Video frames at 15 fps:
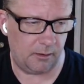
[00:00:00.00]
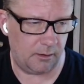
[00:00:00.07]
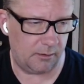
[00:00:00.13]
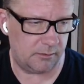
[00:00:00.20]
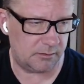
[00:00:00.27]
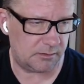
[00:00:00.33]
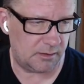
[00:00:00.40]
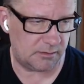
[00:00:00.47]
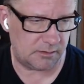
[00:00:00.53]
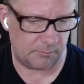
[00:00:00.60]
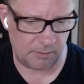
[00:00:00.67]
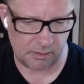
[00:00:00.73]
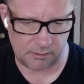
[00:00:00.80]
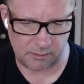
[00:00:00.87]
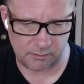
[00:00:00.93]
In this case, I'm
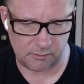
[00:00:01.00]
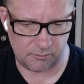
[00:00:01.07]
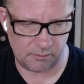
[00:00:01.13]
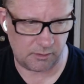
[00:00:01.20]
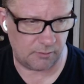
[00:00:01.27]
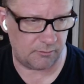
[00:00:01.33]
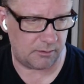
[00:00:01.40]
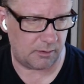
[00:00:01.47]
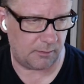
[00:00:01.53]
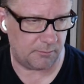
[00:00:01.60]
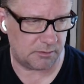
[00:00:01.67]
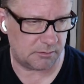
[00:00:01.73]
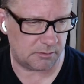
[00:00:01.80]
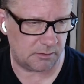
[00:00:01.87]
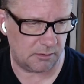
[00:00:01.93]
not going to do anything with it. I'm
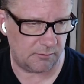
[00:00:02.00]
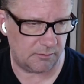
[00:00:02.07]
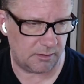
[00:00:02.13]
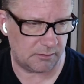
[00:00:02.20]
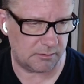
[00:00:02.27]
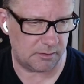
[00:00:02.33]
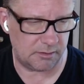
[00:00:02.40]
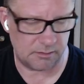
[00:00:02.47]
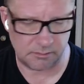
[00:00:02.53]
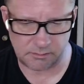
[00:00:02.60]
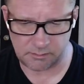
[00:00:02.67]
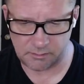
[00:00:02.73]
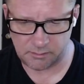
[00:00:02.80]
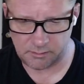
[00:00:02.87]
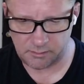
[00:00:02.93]
going to just leave it as it is.